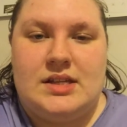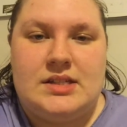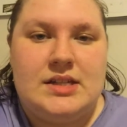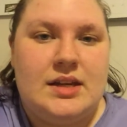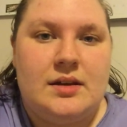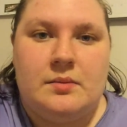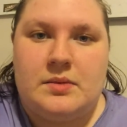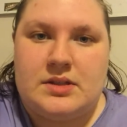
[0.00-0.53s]

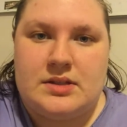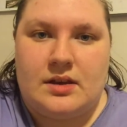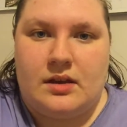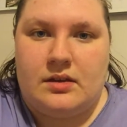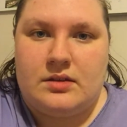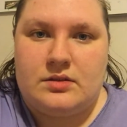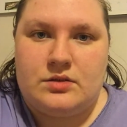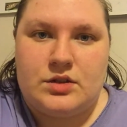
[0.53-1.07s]
Idina
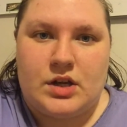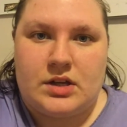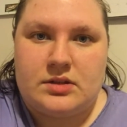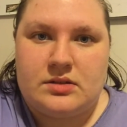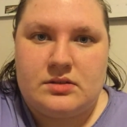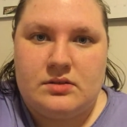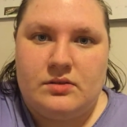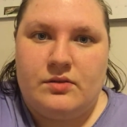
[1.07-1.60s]
Menzel is
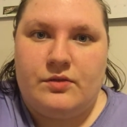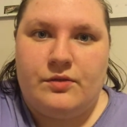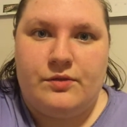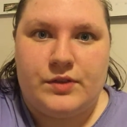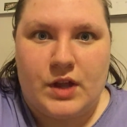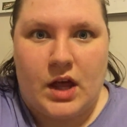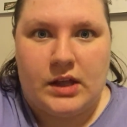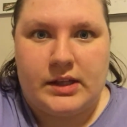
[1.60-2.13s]
just
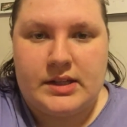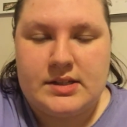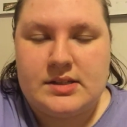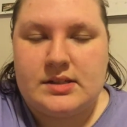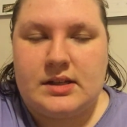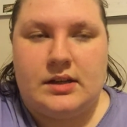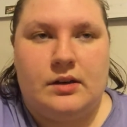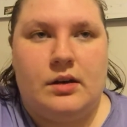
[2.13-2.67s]

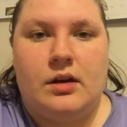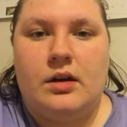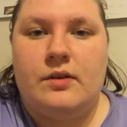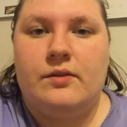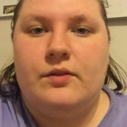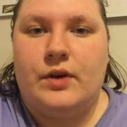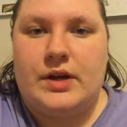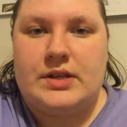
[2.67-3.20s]
flawless. Like,
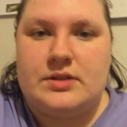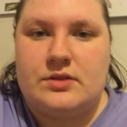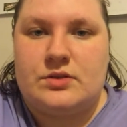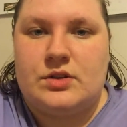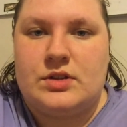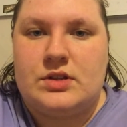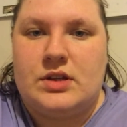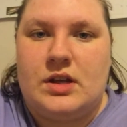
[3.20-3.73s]
her voice is
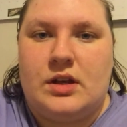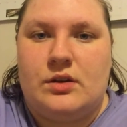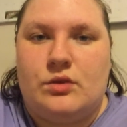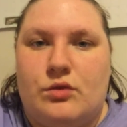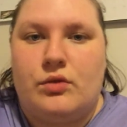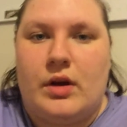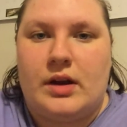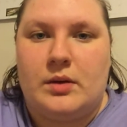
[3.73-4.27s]
just
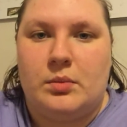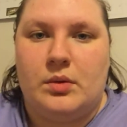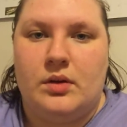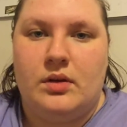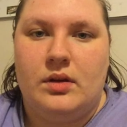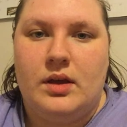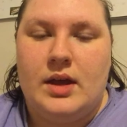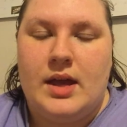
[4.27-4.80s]

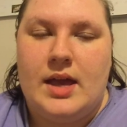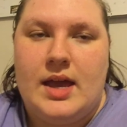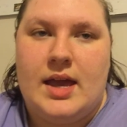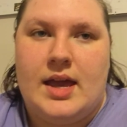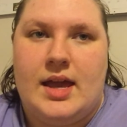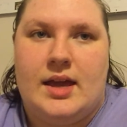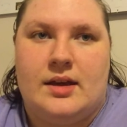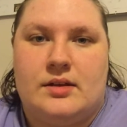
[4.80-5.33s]
incredible,
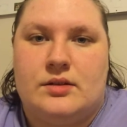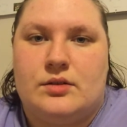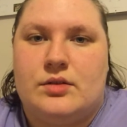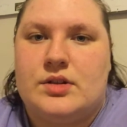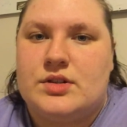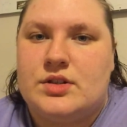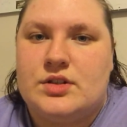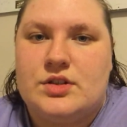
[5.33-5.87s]
and
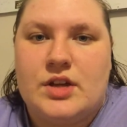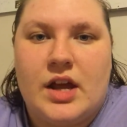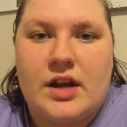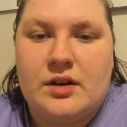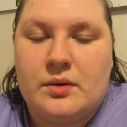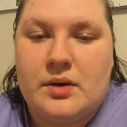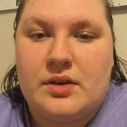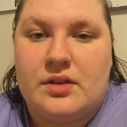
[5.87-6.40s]
Kristen
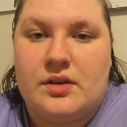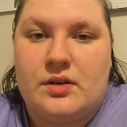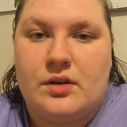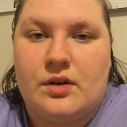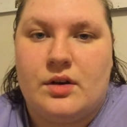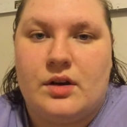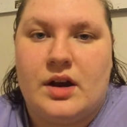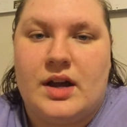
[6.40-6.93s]
Chenoweth and
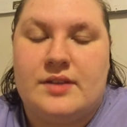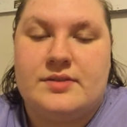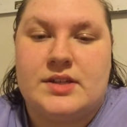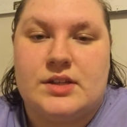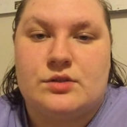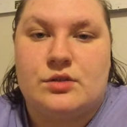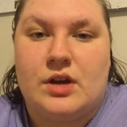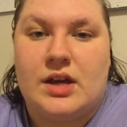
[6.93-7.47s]
her have
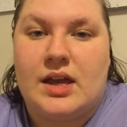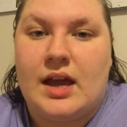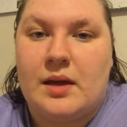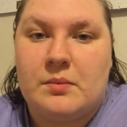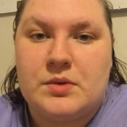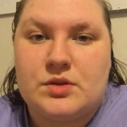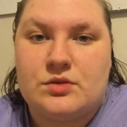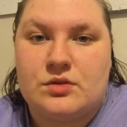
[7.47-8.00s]
such great
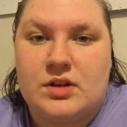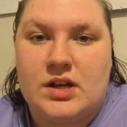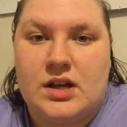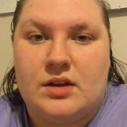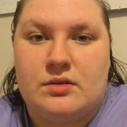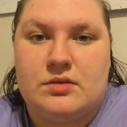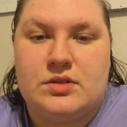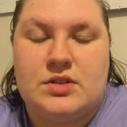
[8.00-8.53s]

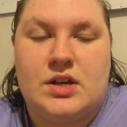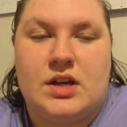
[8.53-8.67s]
chemistry. It